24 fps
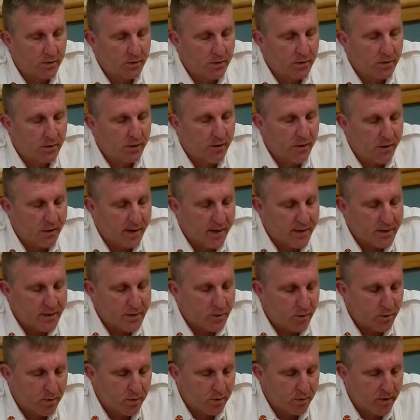Greater
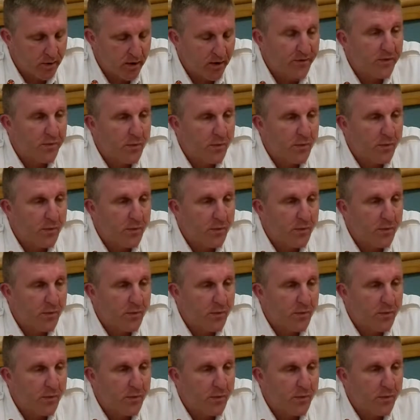Nashua Health